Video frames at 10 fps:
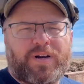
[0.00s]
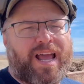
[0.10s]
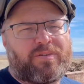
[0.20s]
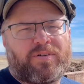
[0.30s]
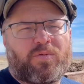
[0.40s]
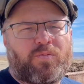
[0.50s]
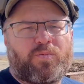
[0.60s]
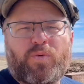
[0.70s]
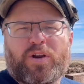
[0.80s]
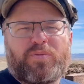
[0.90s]
I don't know
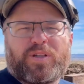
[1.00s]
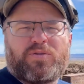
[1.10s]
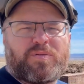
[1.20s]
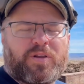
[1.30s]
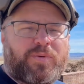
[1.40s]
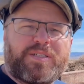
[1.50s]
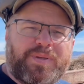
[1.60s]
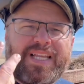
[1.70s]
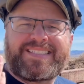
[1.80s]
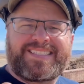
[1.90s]
where you would lose them on the range, but
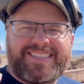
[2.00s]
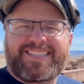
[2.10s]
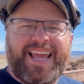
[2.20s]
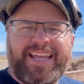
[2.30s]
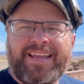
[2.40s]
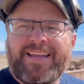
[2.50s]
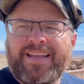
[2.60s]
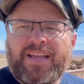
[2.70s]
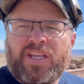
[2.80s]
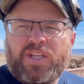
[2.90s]
let's just say
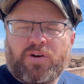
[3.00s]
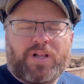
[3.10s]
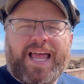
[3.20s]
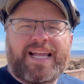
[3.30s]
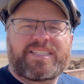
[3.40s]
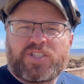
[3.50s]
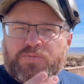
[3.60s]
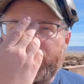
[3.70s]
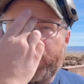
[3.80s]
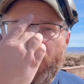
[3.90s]
your glasses
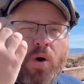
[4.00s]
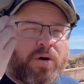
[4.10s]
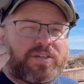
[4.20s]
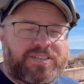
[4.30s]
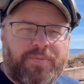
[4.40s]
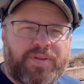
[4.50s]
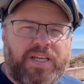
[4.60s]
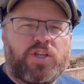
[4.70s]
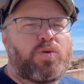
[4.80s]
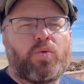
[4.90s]
broke or something,